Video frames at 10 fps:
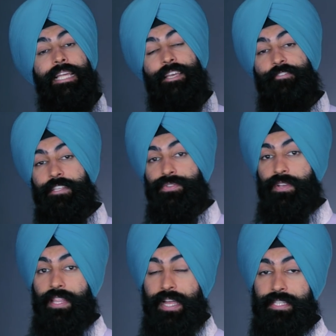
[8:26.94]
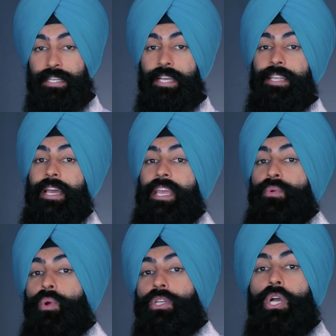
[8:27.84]
that if he's re-elected, that he
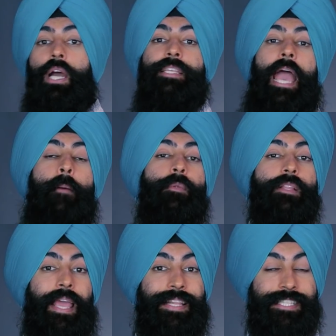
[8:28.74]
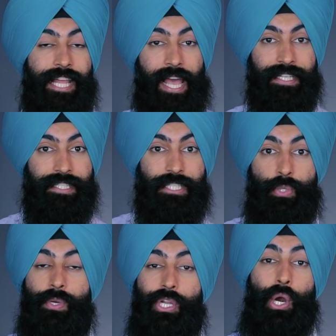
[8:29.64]
would cut capital gains taxes
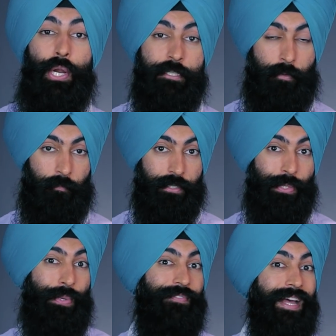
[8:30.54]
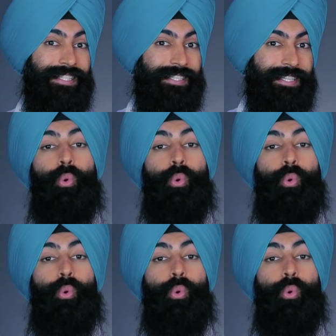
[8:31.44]
to encourage people to invest.